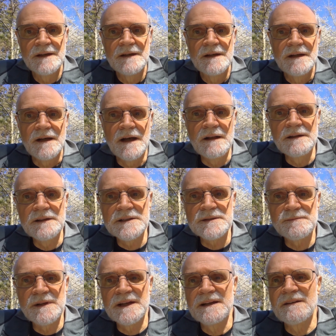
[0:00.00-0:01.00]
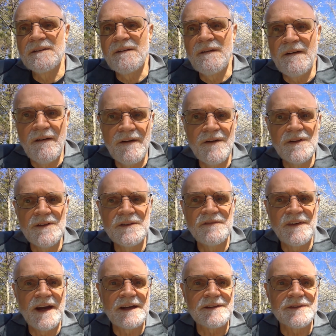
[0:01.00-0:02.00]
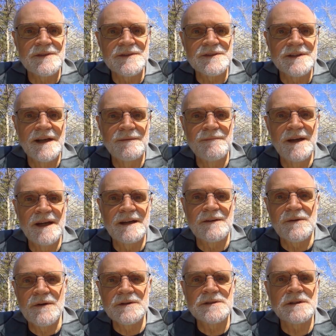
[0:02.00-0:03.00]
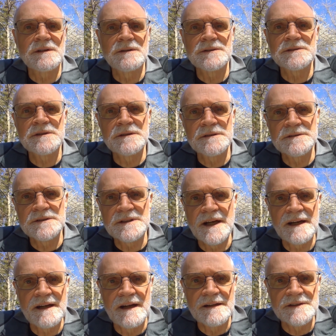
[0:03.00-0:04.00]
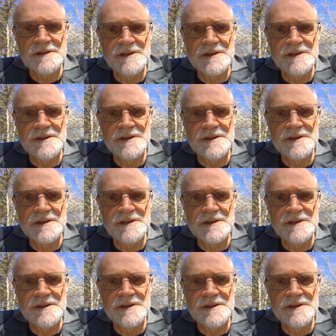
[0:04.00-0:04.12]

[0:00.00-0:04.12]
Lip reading: I'll explain all the factors that make cross-cultural psychology